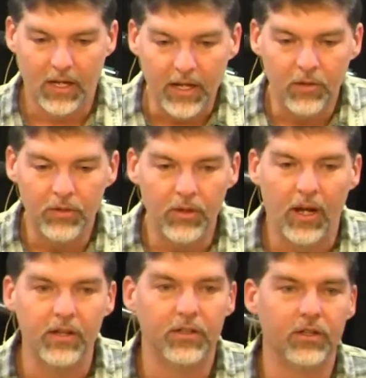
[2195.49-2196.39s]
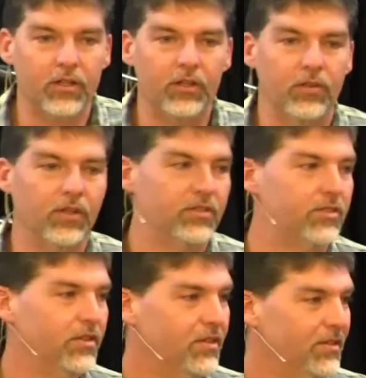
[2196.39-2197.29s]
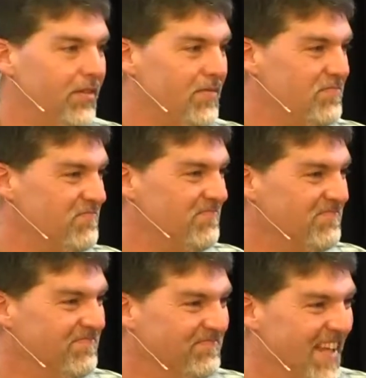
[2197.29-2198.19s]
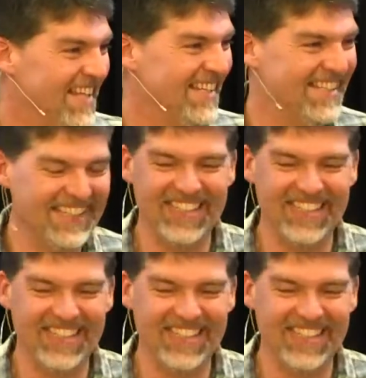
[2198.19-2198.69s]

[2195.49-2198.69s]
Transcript: I don't know how you're going to do this. Hmm?